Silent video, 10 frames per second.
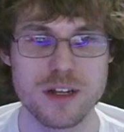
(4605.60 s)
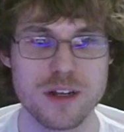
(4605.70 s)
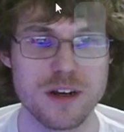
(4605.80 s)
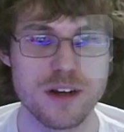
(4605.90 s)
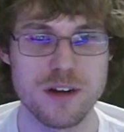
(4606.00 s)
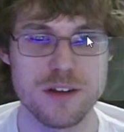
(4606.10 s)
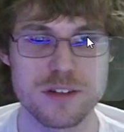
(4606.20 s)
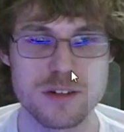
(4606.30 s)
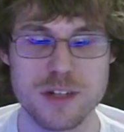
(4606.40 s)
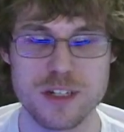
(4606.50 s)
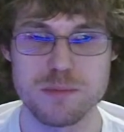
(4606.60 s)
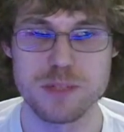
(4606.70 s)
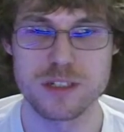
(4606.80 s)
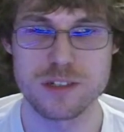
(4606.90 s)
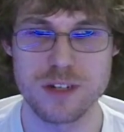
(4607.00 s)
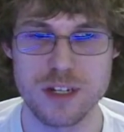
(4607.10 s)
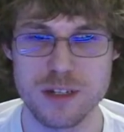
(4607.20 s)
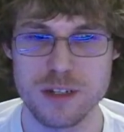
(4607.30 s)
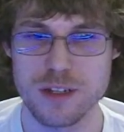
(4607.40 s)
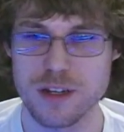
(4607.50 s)
on their nice big
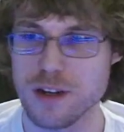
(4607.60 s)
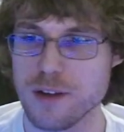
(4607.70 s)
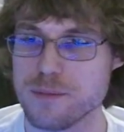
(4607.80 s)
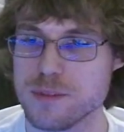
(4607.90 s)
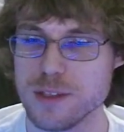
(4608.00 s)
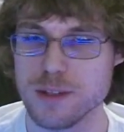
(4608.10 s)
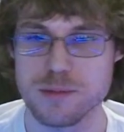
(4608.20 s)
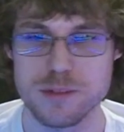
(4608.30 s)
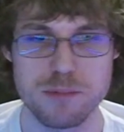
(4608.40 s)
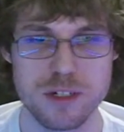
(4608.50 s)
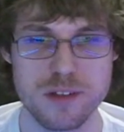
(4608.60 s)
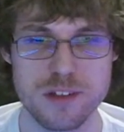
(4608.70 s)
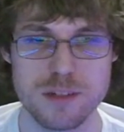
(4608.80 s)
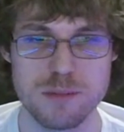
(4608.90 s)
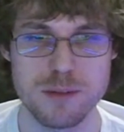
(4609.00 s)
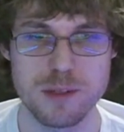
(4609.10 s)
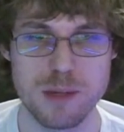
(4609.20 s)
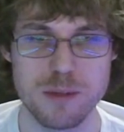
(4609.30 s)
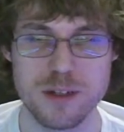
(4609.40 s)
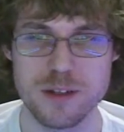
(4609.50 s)
screen. Particularly some people that
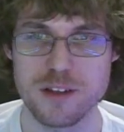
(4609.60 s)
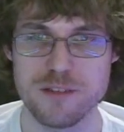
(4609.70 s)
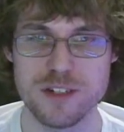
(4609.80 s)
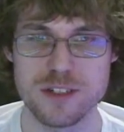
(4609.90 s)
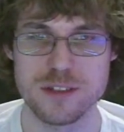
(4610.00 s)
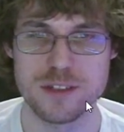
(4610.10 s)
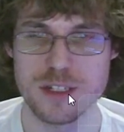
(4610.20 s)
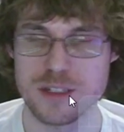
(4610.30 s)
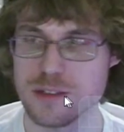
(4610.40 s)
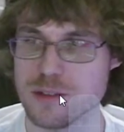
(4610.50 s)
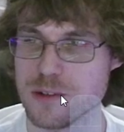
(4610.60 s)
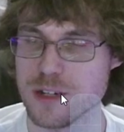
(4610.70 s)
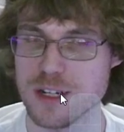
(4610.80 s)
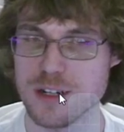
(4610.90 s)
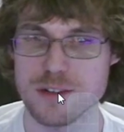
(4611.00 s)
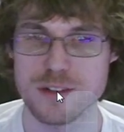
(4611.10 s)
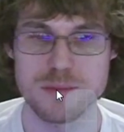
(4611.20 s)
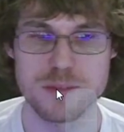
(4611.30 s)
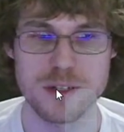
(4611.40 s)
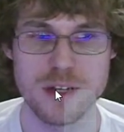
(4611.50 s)
maybe their vision's not so great or something.